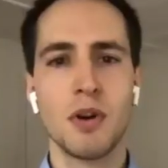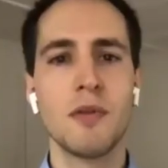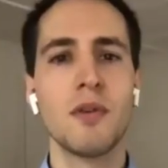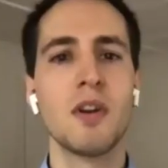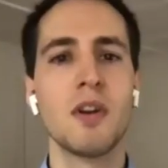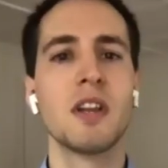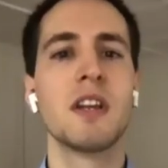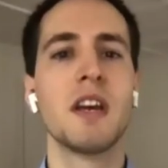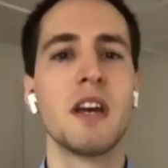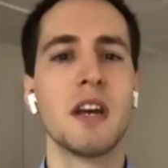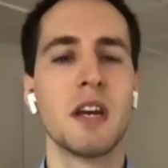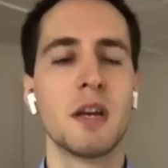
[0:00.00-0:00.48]

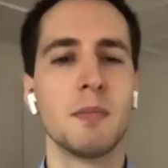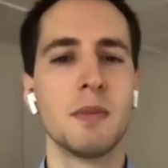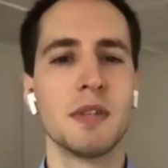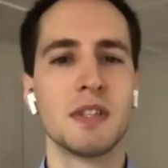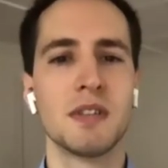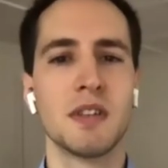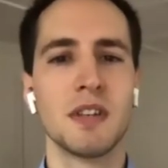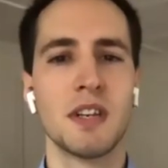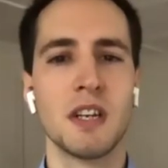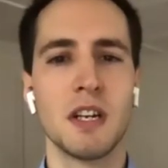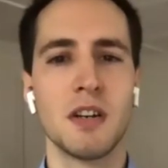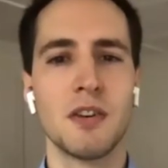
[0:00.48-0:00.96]
briefly take
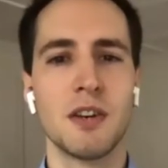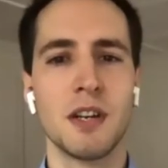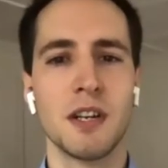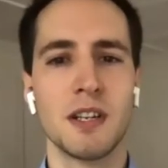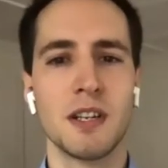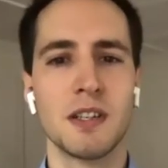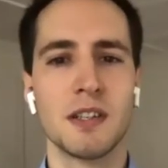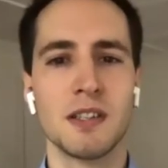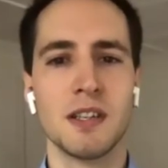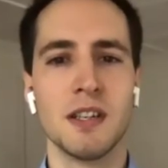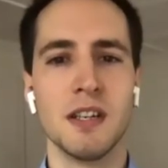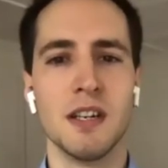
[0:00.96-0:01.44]
Mr.
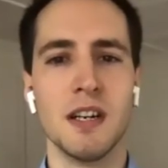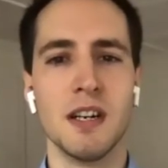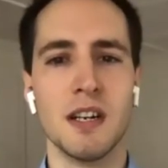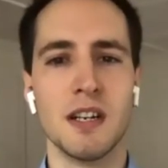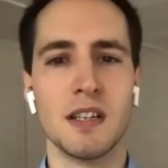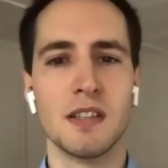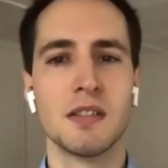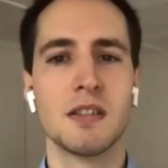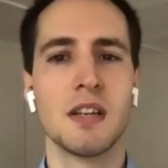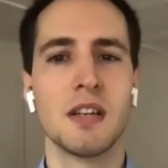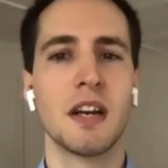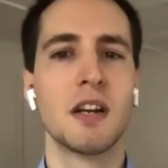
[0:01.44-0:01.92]
Geric's
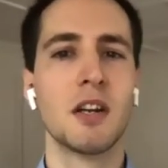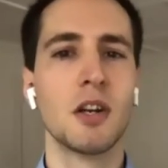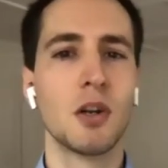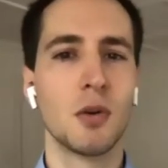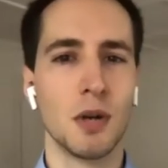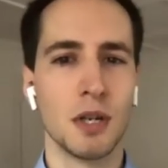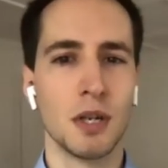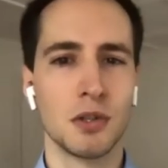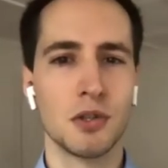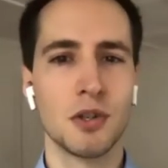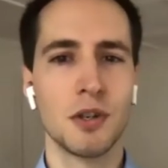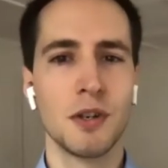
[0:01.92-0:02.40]
second
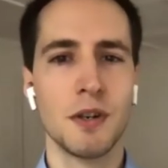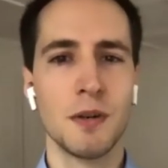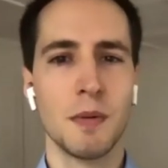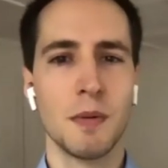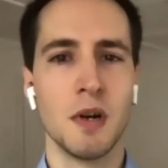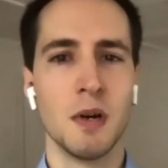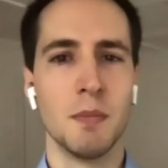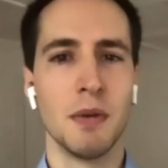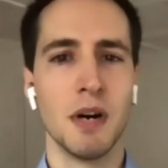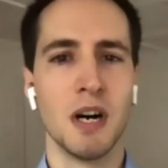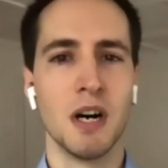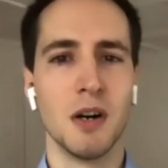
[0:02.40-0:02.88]

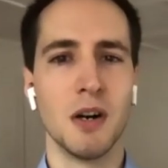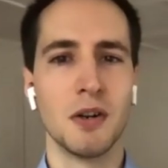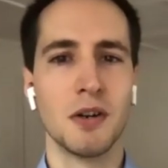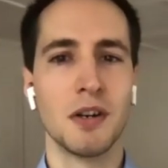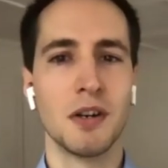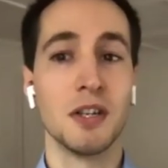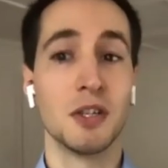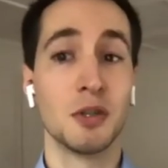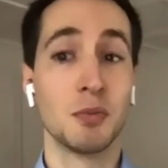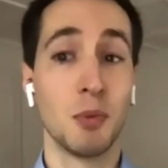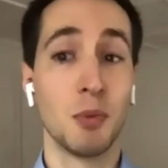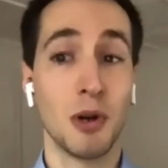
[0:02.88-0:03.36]
question
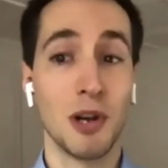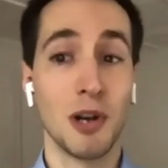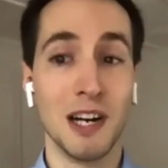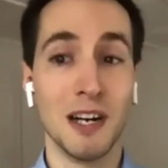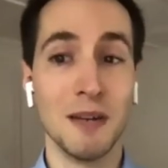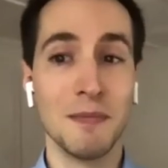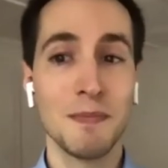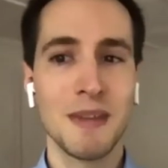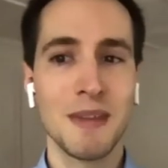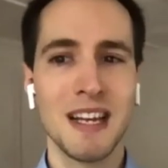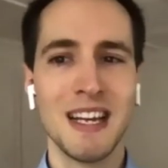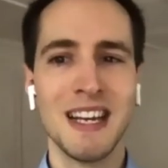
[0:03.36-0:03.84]
about
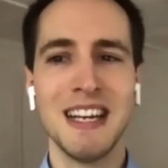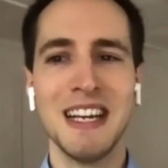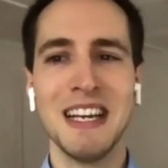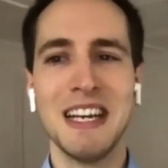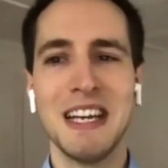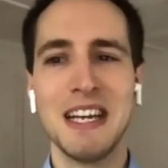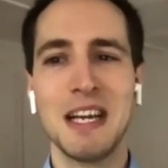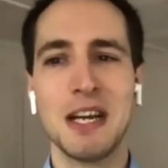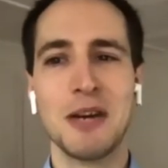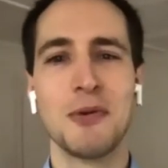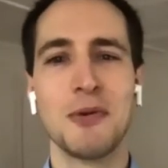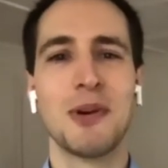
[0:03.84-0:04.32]
Hezbollah.
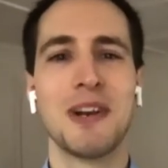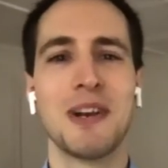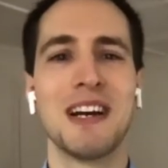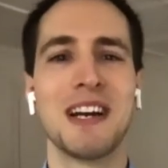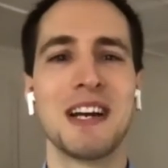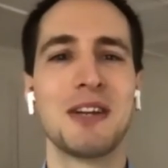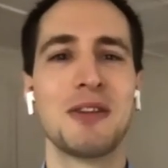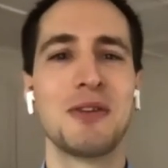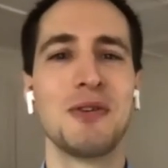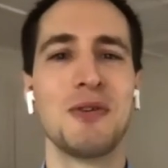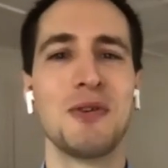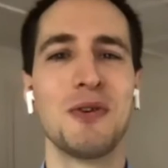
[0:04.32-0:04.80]
He would
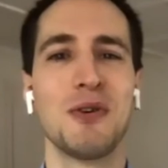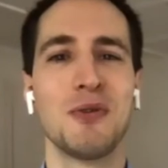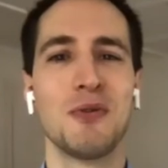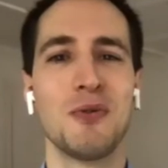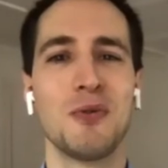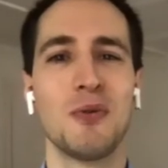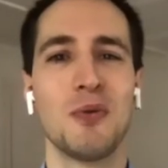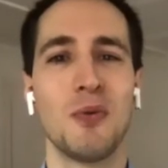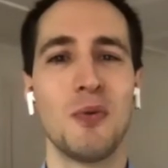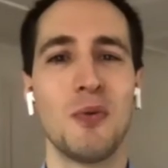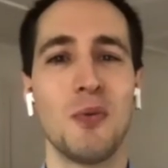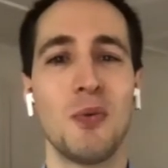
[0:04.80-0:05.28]
like to
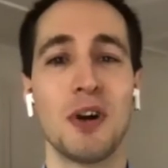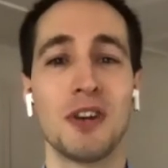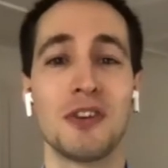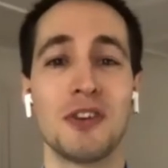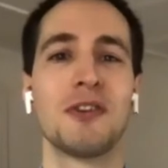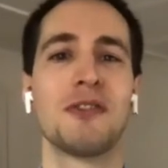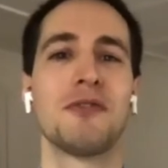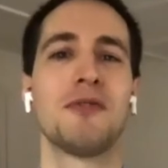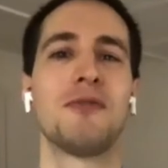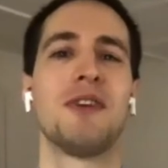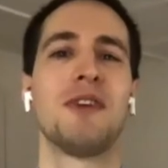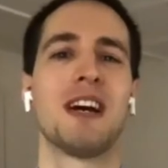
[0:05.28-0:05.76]
know, what
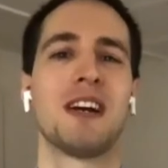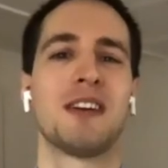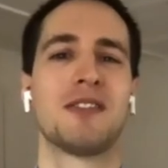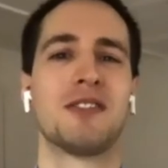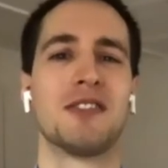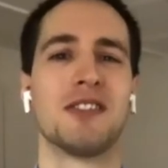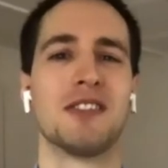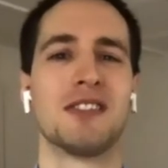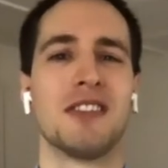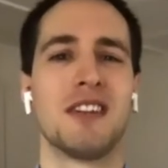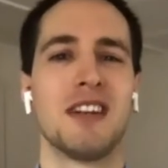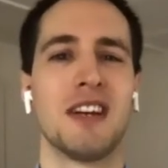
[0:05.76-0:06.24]
are the
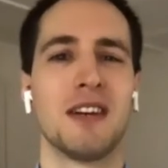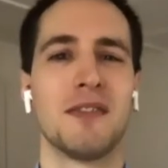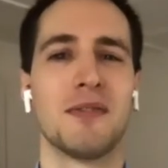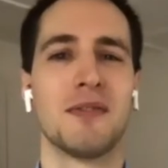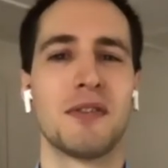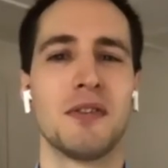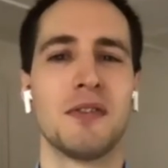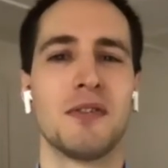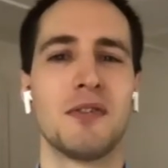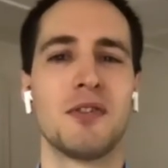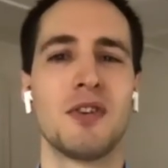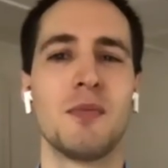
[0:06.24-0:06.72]
factors that
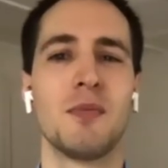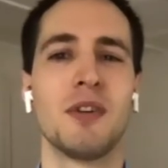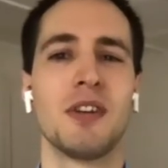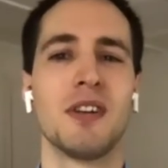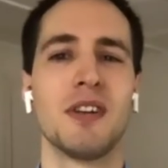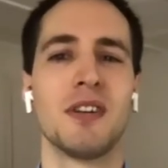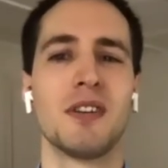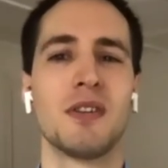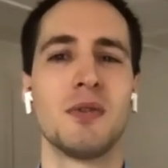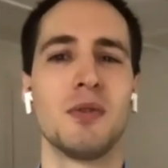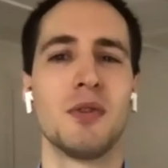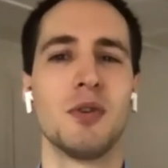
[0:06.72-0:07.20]
have
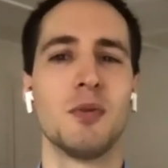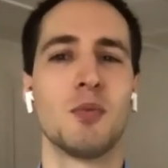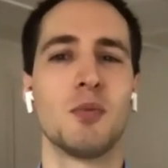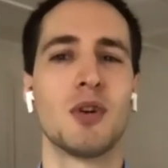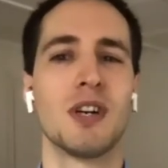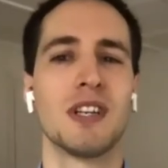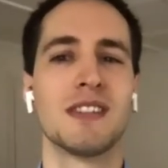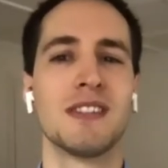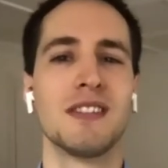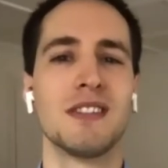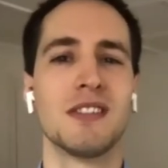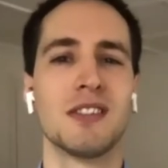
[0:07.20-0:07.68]
contributed to the
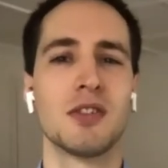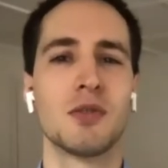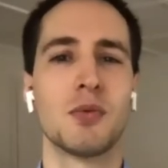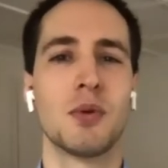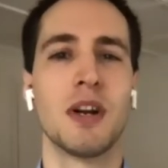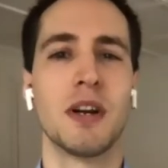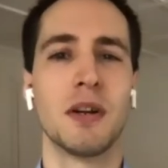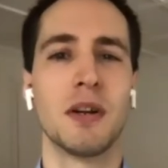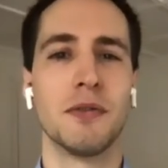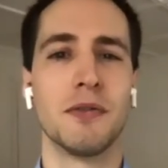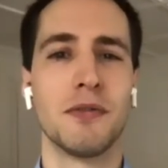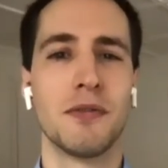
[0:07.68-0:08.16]
present
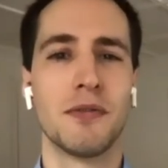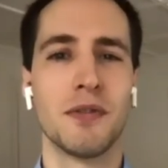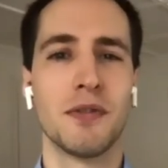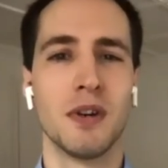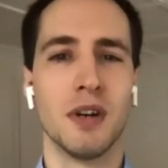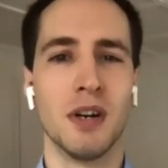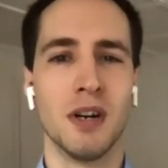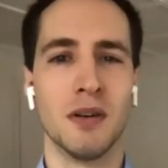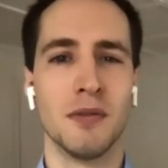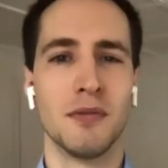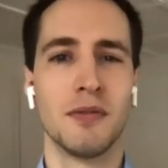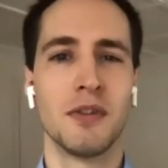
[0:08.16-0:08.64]
strength
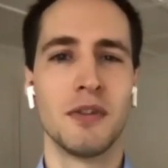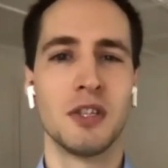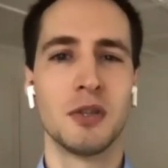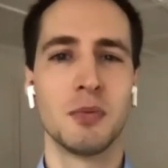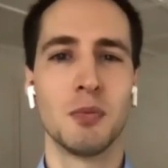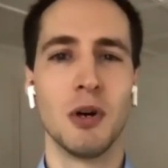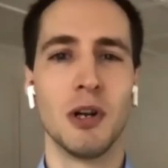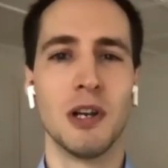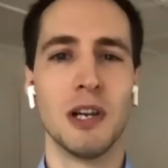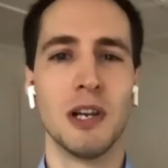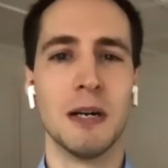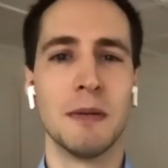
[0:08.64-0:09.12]
of
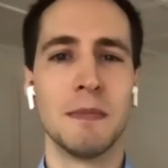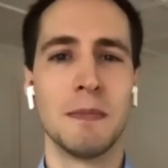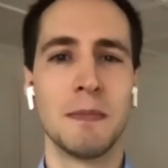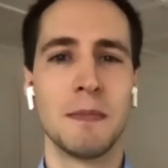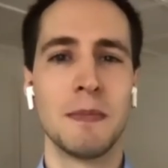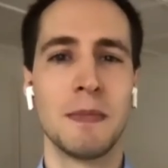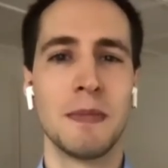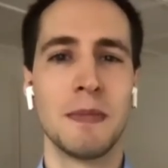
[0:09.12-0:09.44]
Hezbollah?